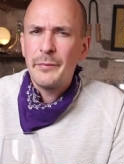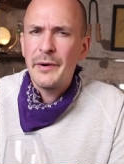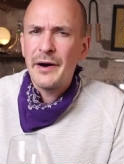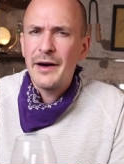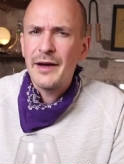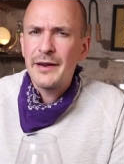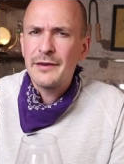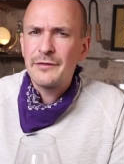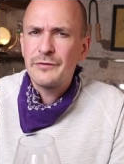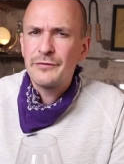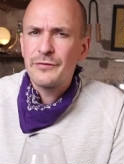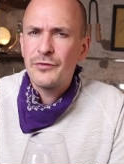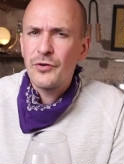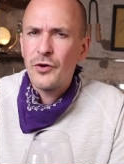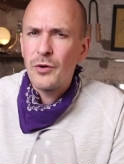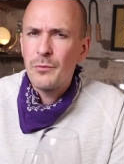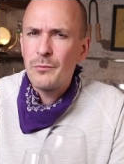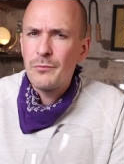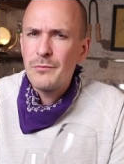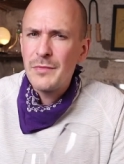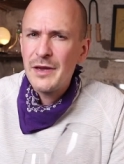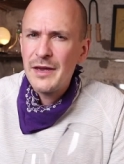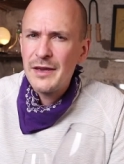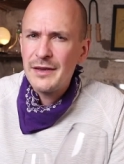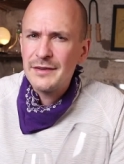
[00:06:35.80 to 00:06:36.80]
But for
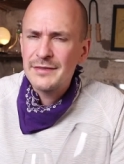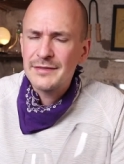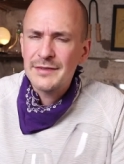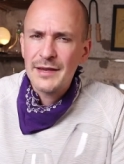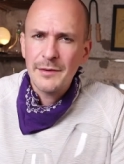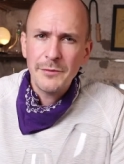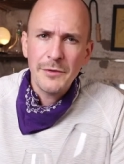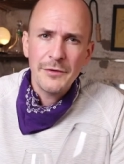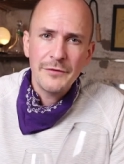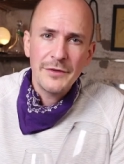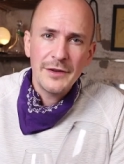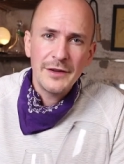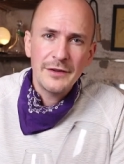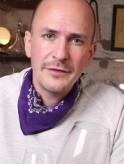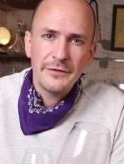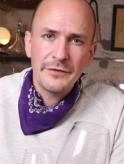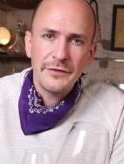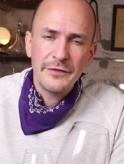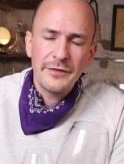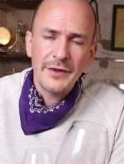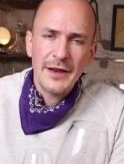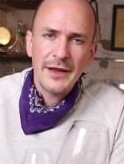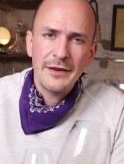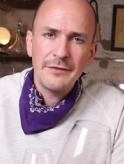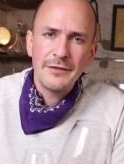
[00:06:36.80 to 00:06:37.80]
me, some of these
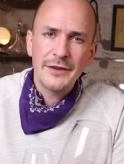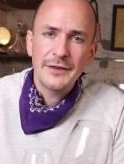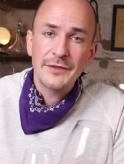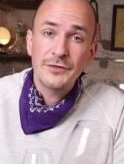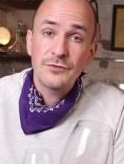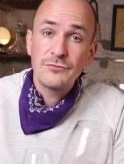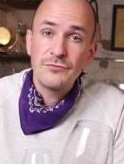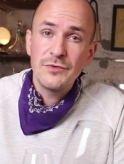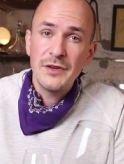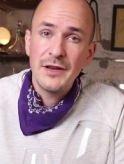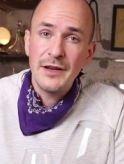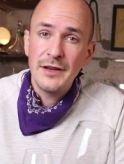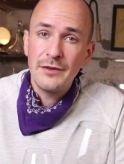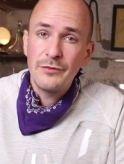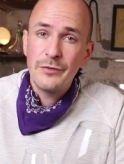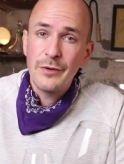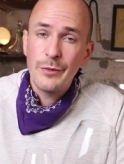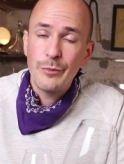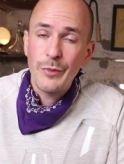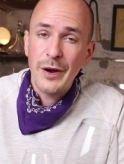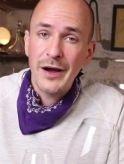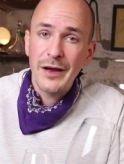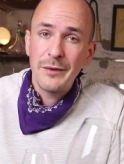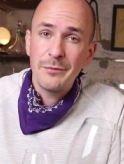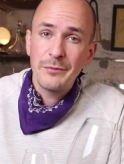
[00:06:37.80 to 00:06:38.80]
flavors really
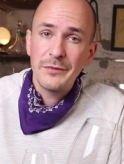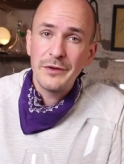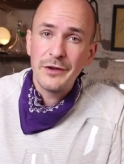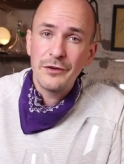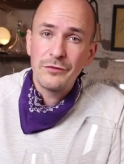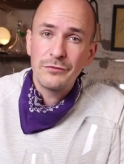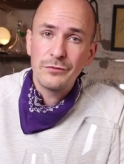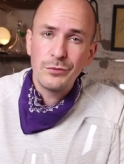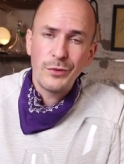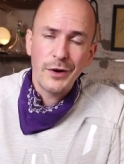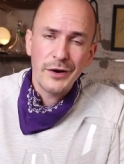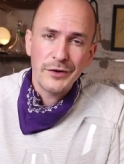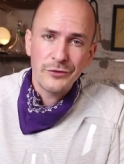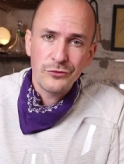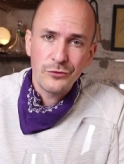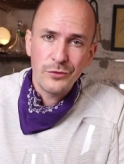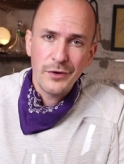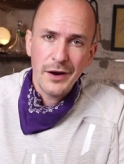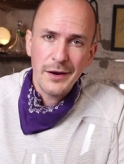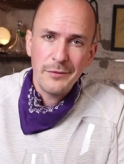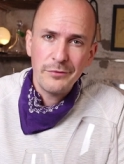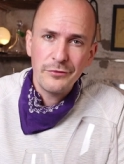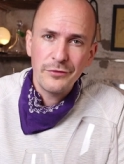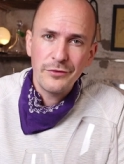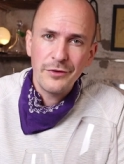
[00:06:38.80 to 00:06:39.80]
remind me of one
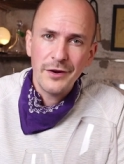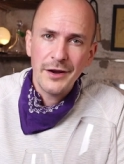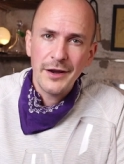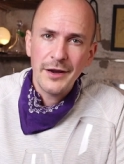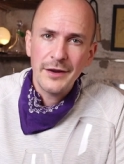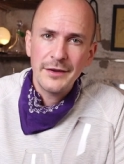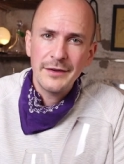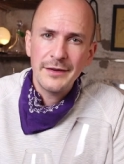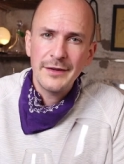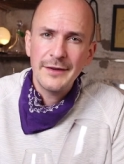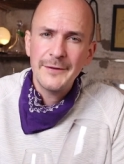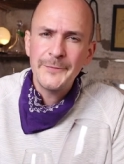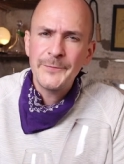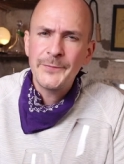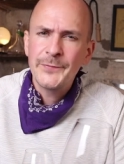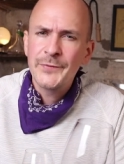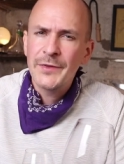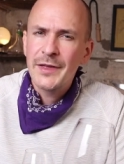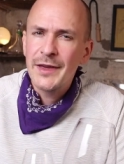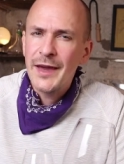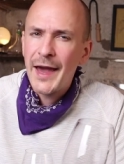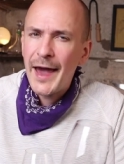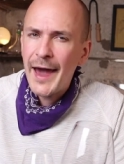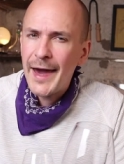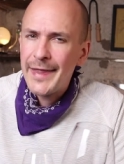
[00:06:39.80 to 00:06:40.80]
grape variety.
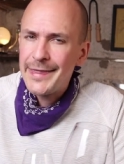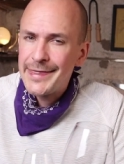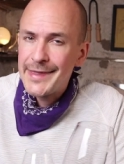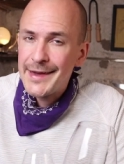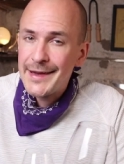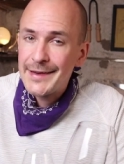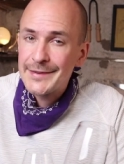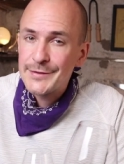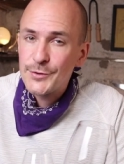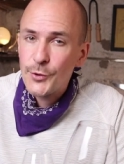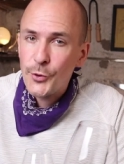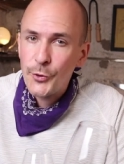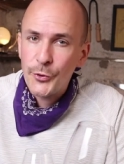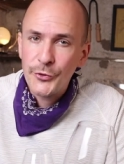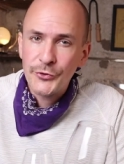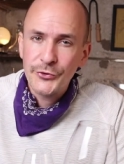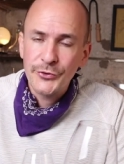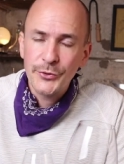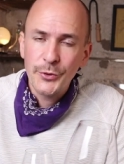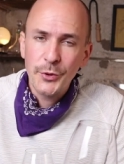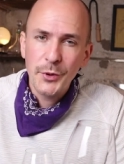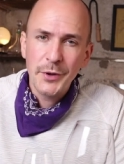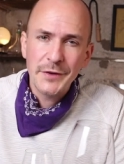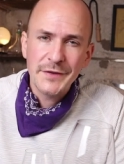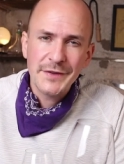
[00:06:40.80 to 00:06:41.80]
And there's
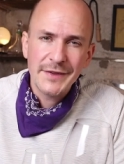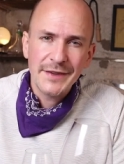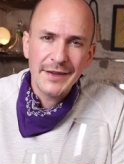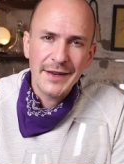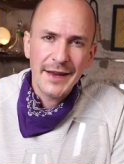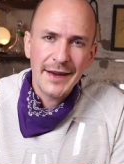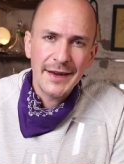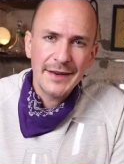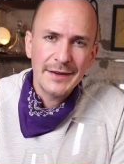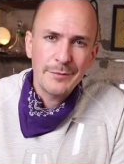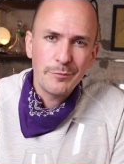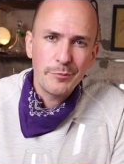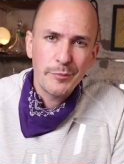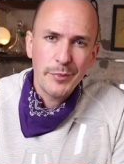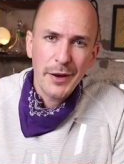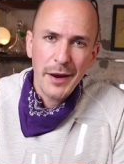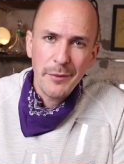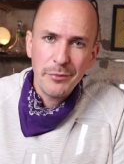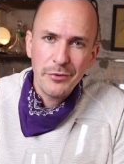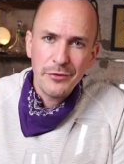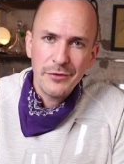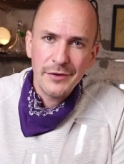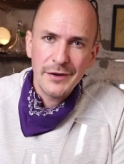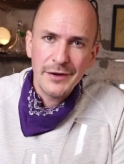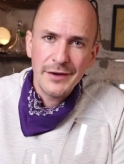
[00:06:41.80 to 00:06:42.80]
also a slight
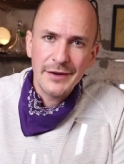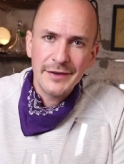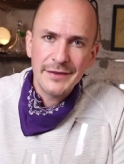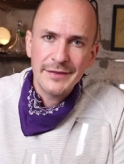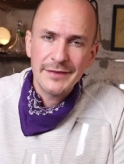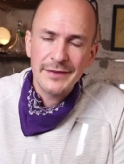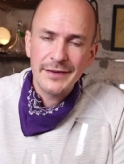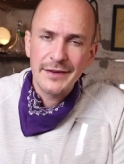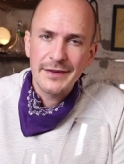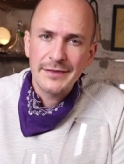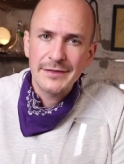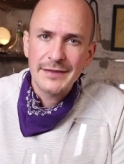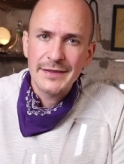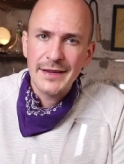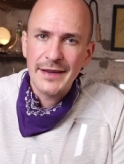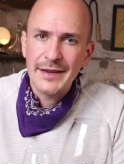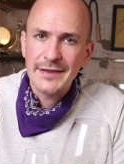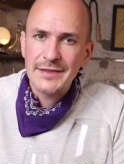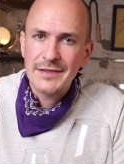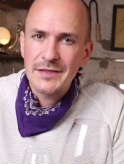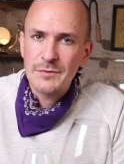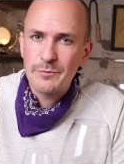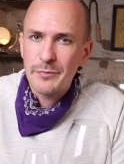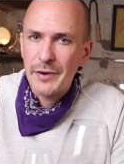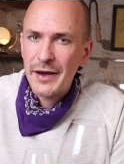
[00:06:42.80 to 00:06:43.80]
pepperiness, a
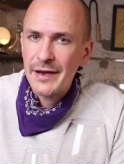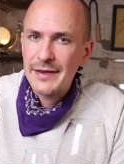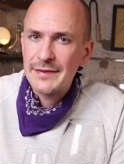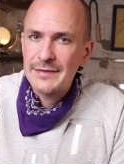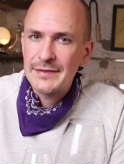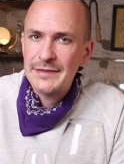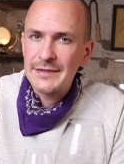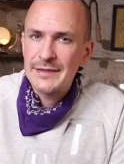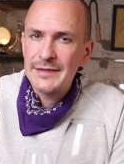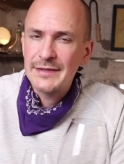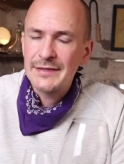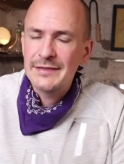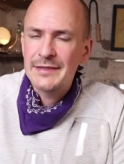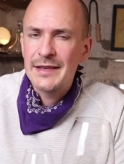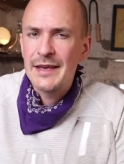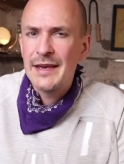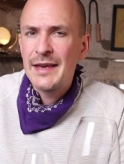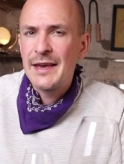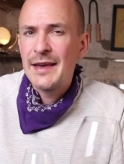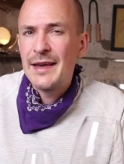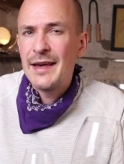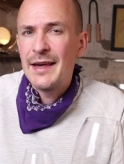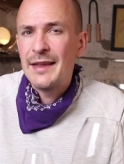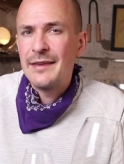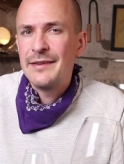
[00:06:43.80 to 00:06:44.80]
slight spiciness,
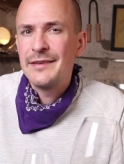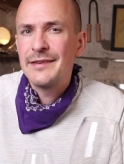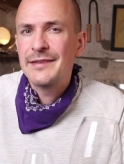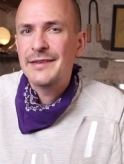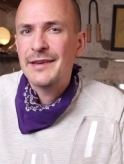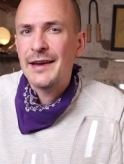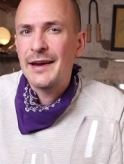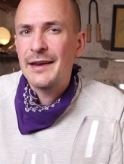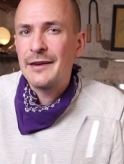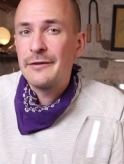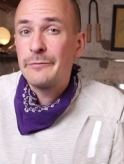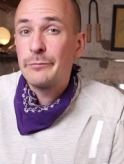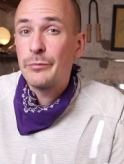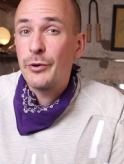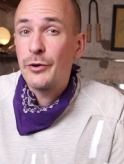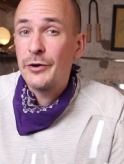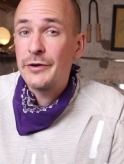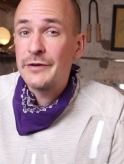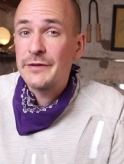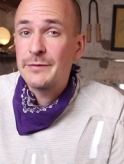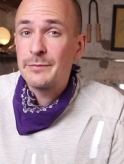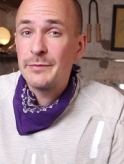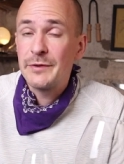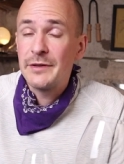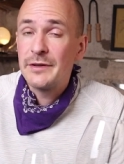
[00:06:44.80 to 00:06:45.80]
and this kind of
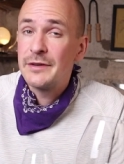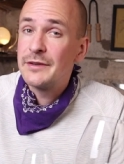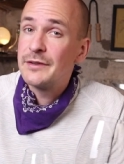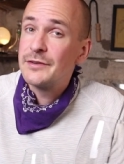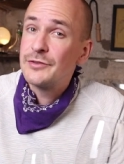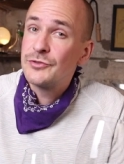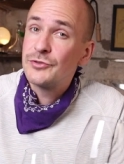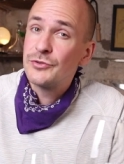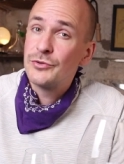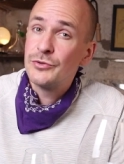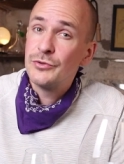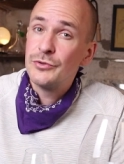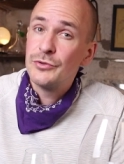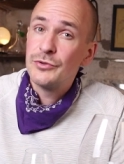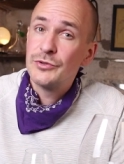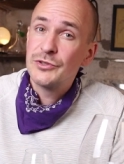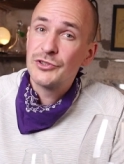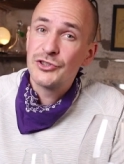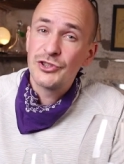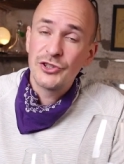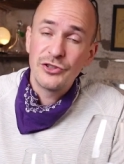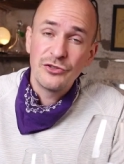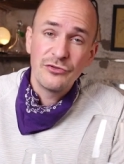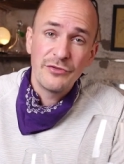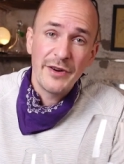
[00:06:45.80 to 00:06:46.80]
points me to
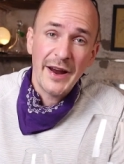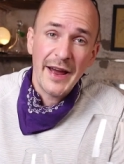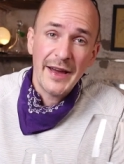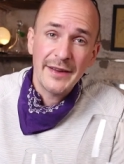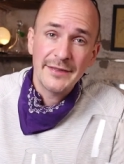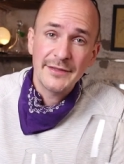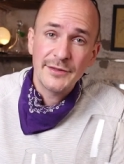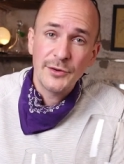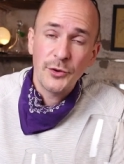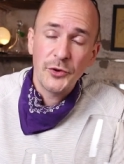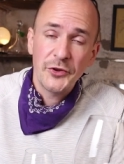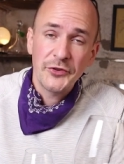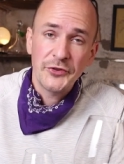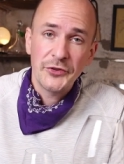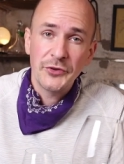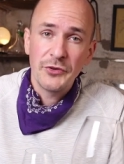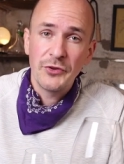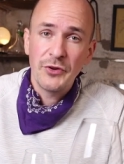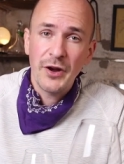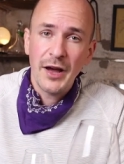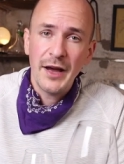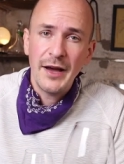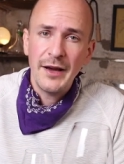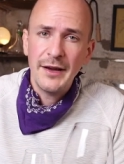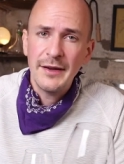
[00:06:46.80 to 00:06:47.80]
Shiraz or
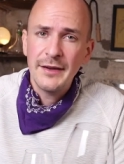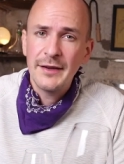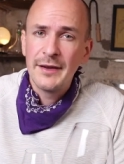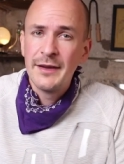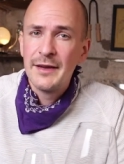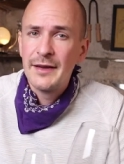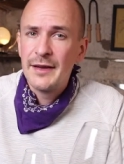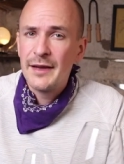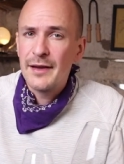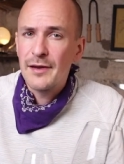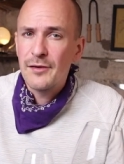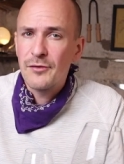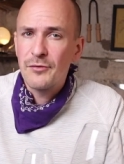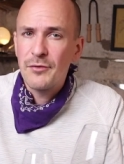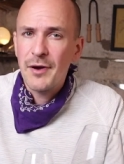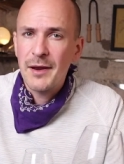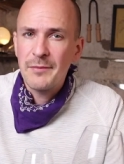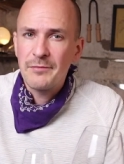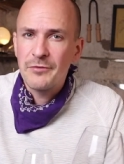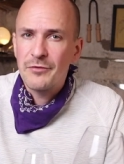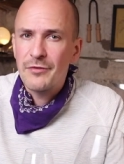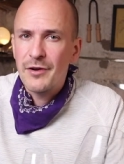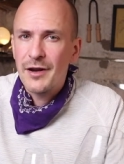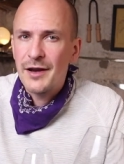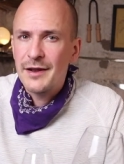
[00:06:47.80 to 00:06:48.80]
Syrah, a
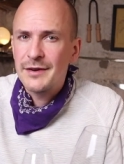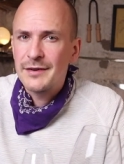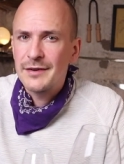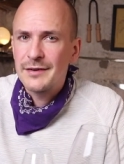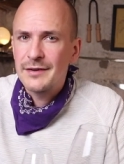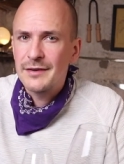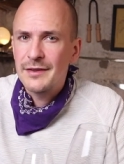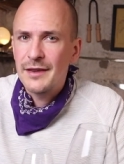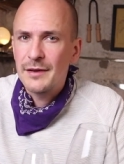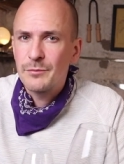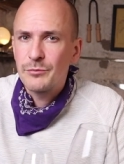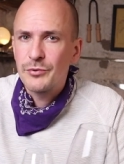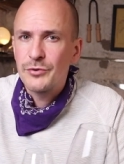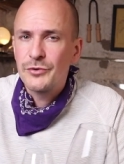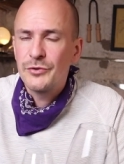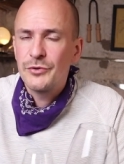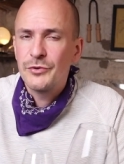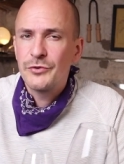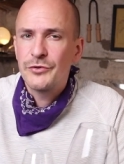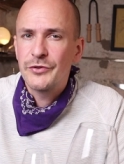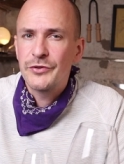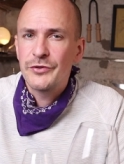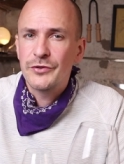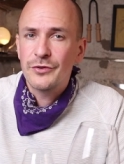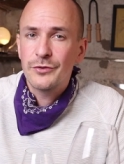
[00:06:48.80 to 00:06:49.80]
grape variety that
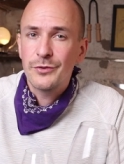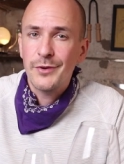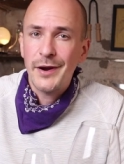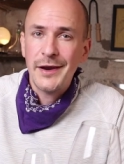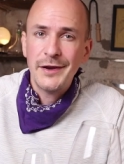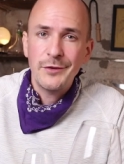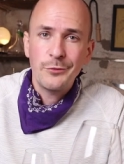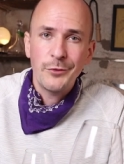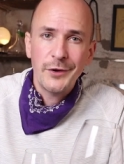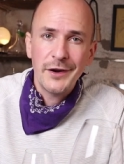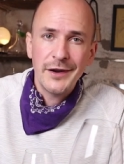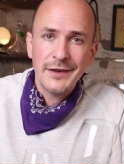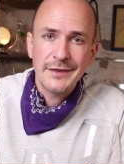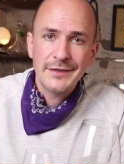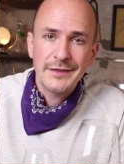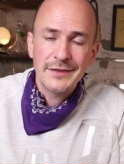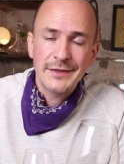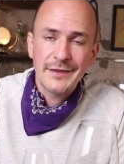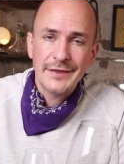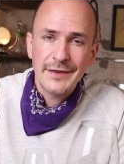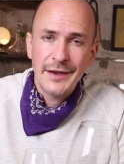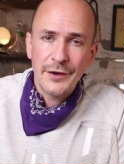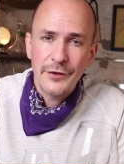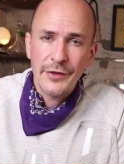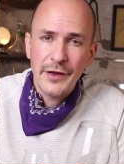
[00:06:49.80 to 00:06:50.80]
produces great wines
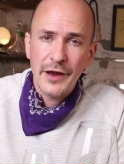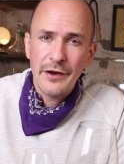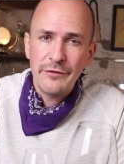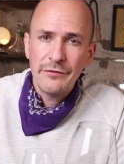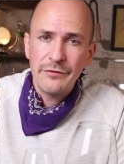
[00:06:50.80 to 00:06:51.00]
in South